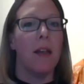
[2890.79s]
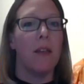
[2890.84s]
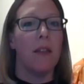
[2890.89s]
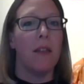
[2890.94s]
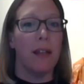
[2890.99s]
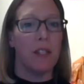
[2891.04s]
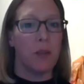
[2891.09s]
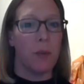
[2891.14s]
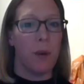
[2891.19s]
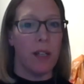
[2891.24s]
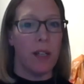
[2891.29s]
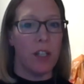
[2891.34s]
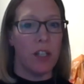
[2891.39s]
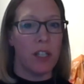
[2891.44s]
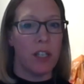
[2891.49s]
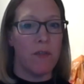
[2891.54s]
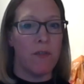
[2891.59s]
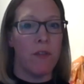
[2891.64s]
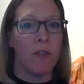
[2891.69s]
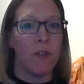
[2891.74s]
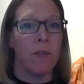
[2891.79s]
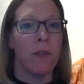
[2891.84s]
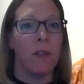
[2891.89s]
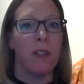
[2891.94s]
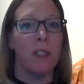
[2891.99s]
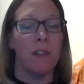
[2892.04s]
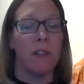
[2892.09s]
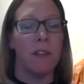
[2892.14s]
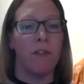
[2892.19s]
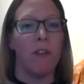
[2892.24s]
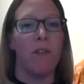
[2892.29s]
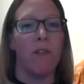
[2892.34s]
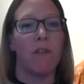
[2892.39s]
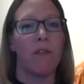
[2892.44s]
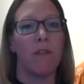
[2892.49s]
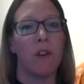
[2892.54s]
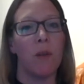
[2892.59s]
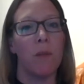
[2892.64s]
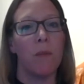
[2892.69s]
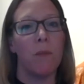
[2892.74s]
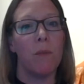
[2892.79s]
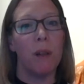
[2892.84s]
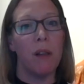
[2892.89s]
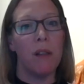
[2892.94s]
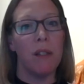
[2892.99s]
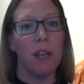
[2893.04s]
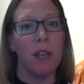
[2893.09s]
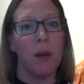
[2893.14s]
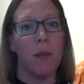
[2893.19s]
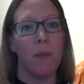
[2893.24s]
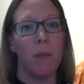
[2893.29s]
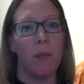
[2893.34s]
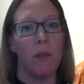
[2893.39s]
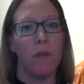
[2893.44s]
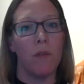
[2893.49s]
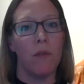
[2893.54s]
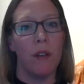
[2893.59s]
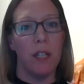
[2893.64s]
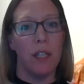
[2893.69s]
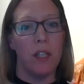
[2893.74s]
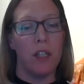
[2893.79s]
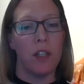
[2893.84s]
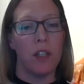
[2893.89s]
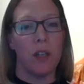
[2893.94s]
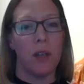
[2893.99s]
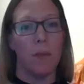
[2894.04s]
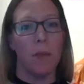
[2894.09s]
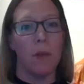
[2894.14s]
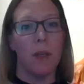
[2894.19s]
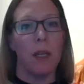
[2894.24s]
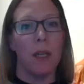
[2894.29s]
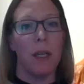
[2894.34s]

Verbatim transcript: that's quite diff- different from building up your readership.